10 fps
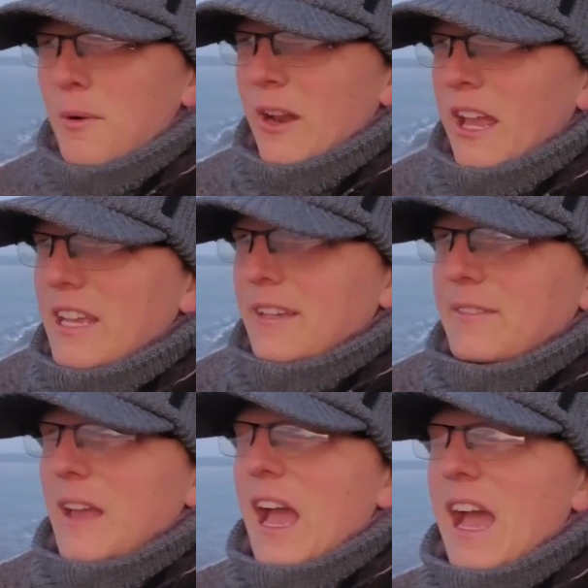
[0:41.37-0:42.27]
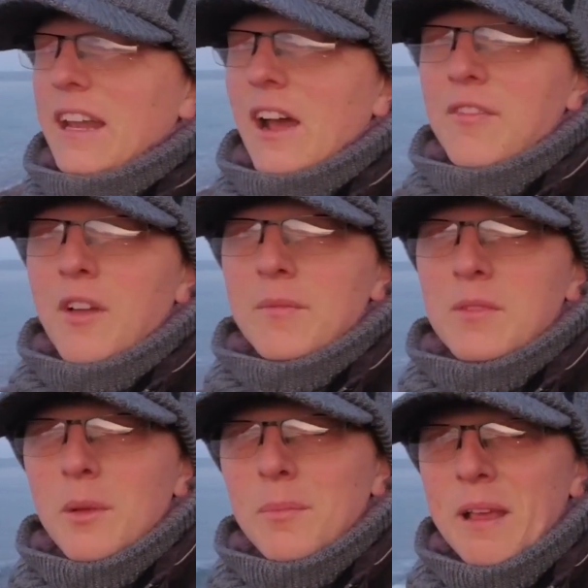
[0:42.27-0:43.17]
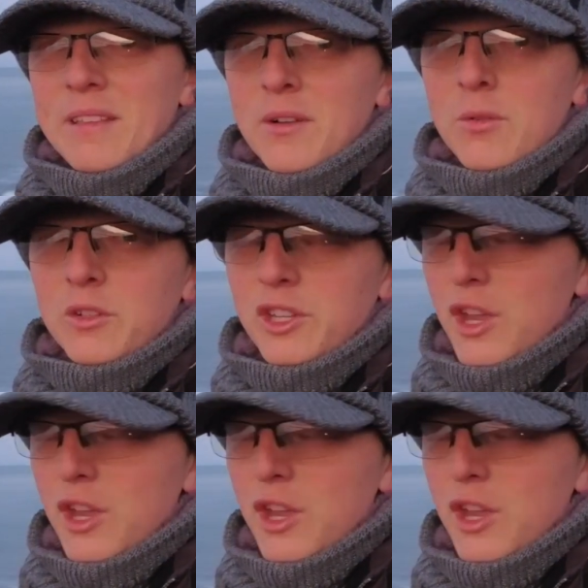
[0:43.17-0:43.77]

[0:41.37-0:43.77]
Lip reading: morning, and I've come to a place called